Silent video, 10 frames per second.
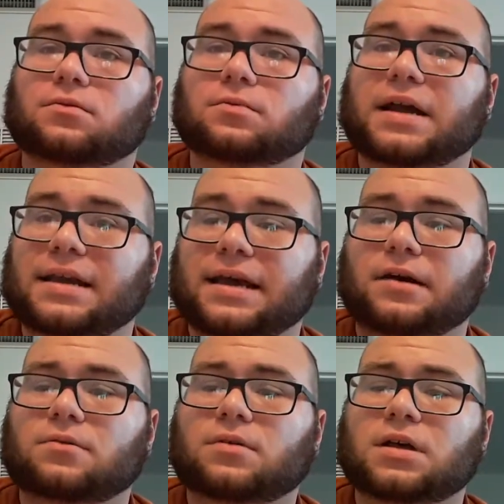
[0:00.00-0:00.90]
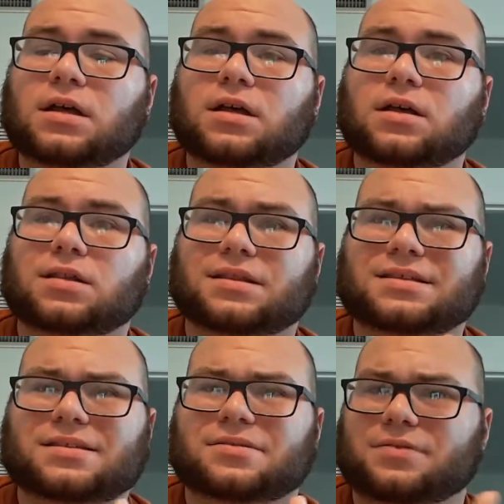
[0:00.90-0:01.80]
right now,
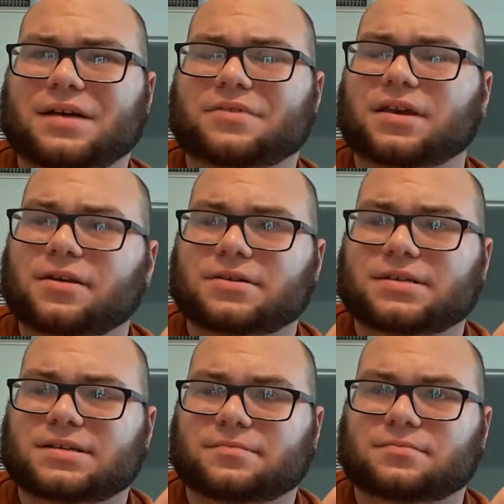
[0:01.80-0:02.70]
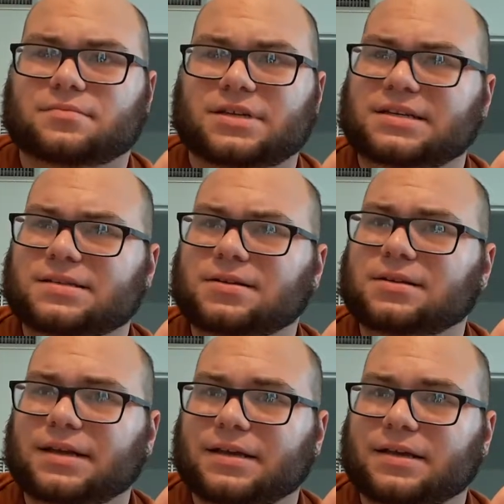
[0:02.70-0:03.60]
this is a thriving ecosystem. It doesn't look
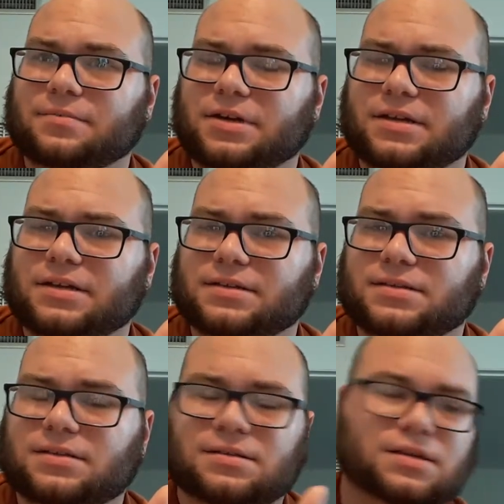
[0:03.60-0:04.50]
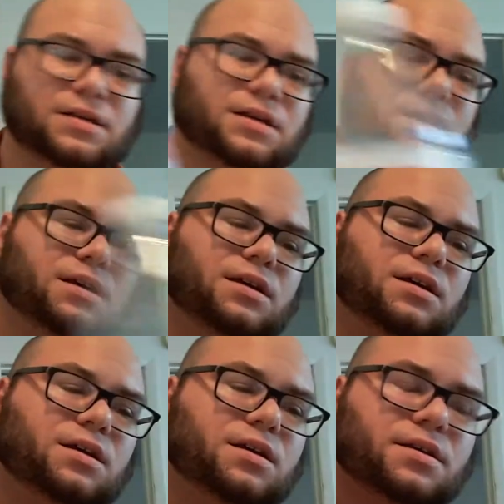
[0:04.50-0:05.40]
like it, but it is.
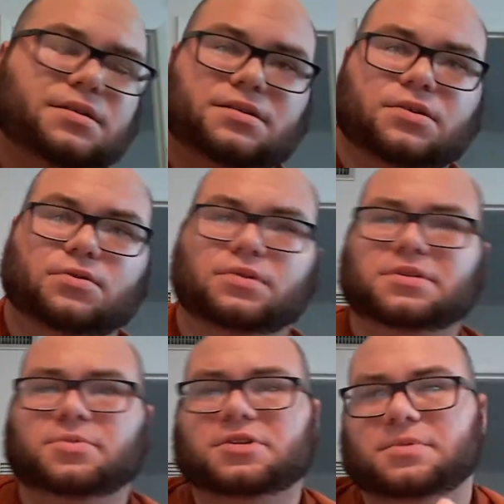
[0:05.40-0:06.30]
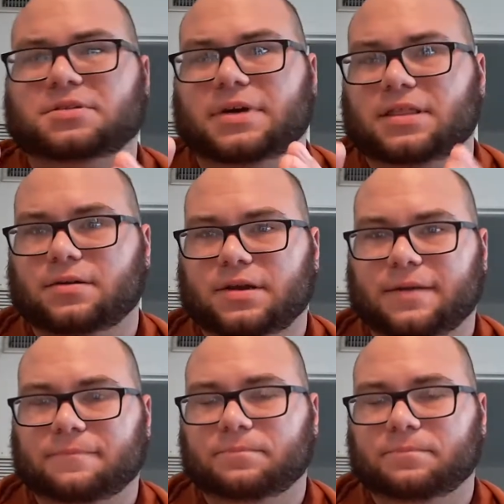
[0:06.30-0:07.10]
So this brings me to my theory.